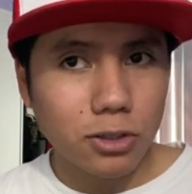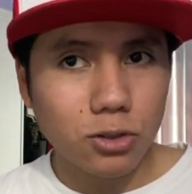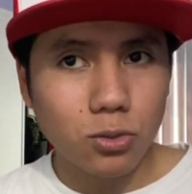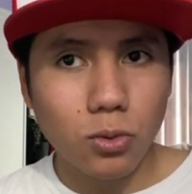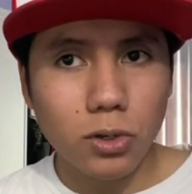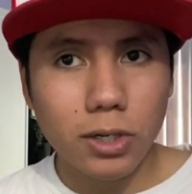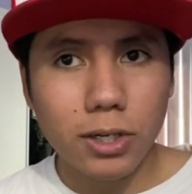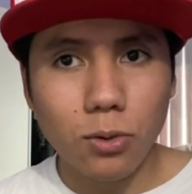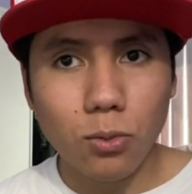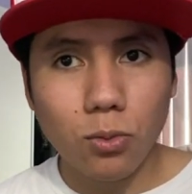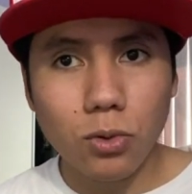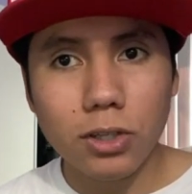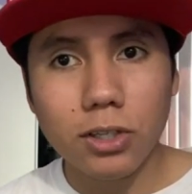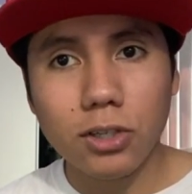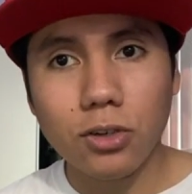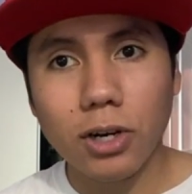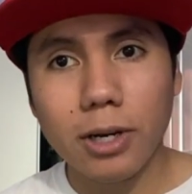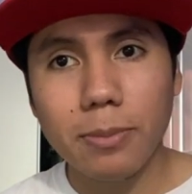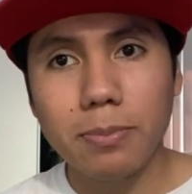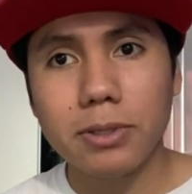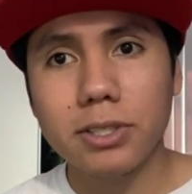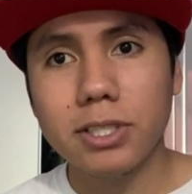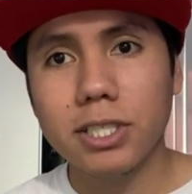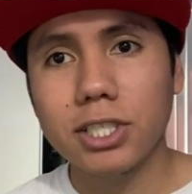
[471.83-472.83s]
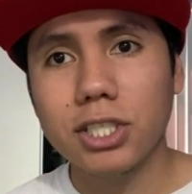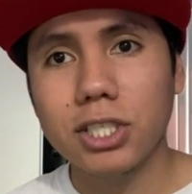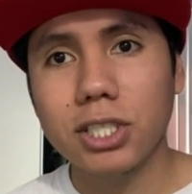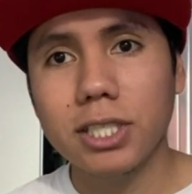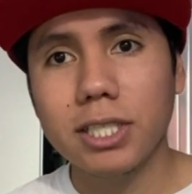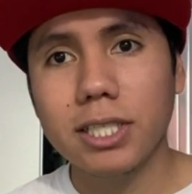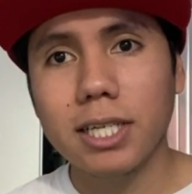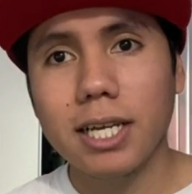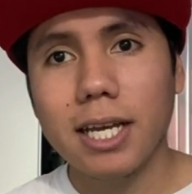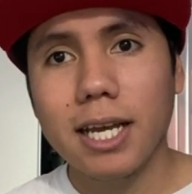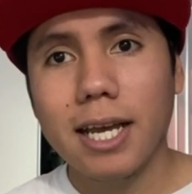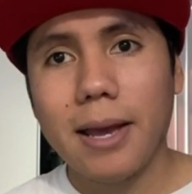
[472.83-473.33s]
We're in a really great
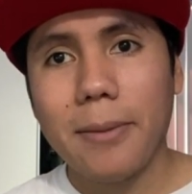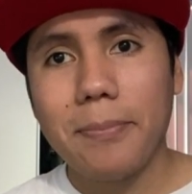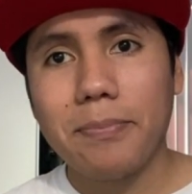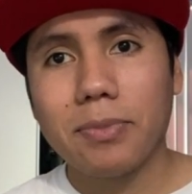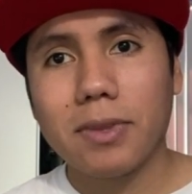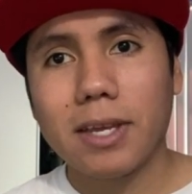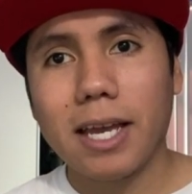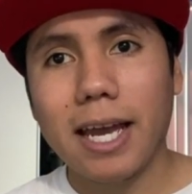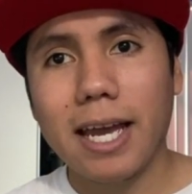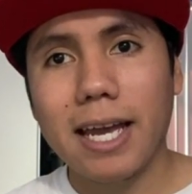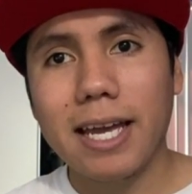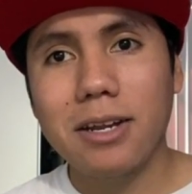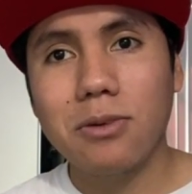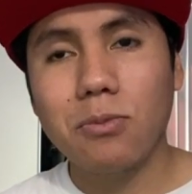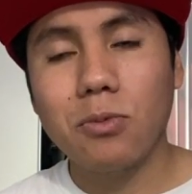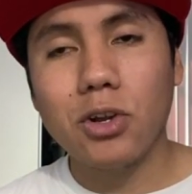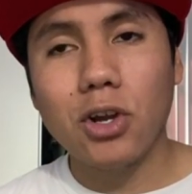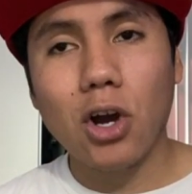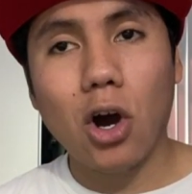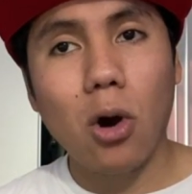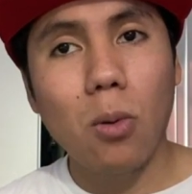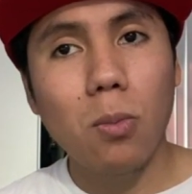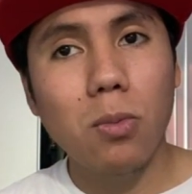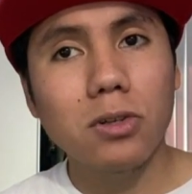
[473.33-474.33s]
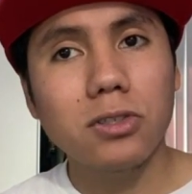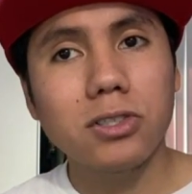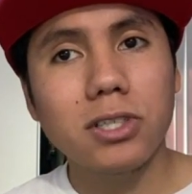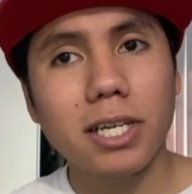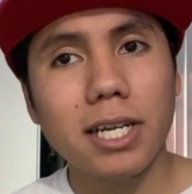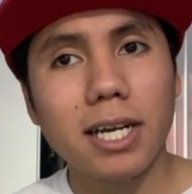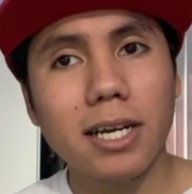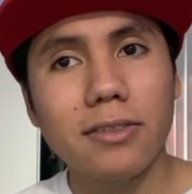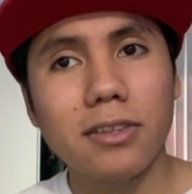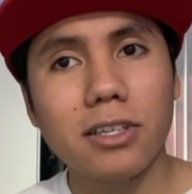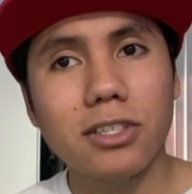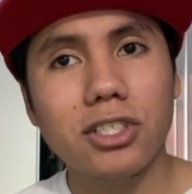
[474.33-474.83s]
position, and we almost take
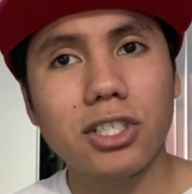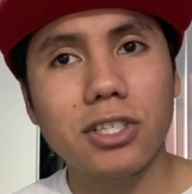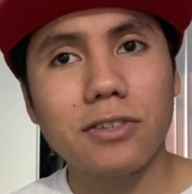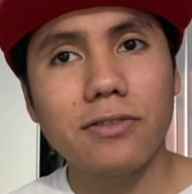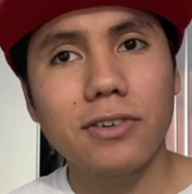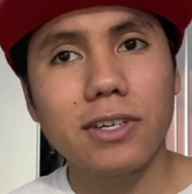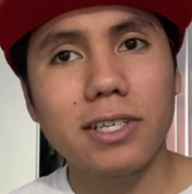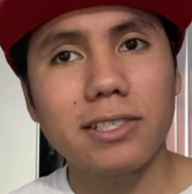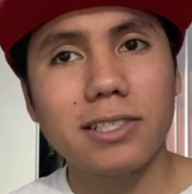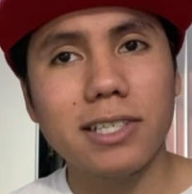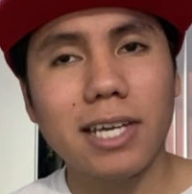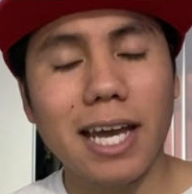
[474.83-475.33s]
out the G-Fisk,